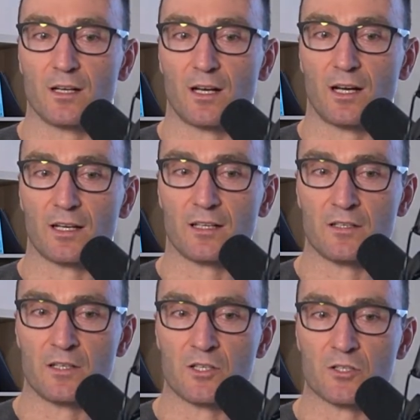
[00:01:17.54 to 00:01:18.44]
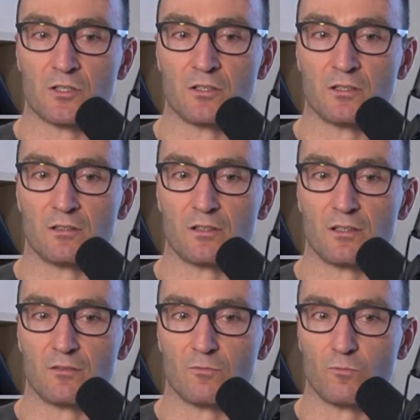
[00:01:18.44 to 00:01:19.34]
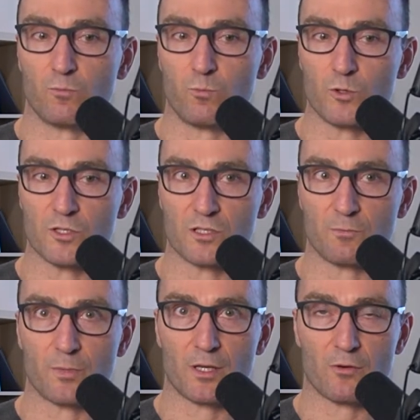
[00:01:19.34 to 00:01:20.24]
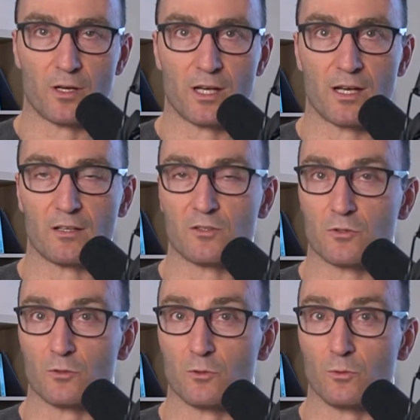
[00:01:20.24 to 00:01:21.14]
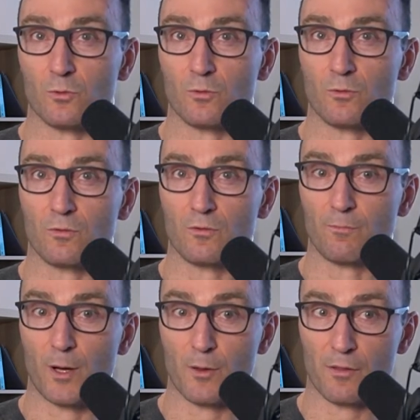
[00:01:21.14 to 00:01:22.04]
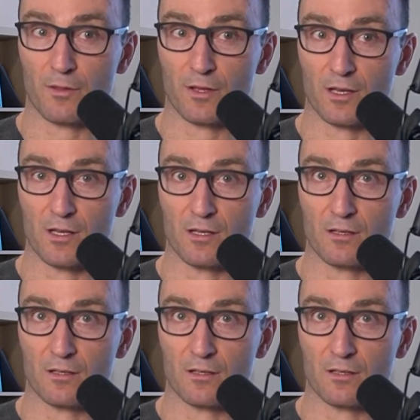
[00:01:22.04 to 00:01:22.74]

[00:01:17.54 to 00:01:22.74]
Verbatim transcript: uh, condition was superior to both the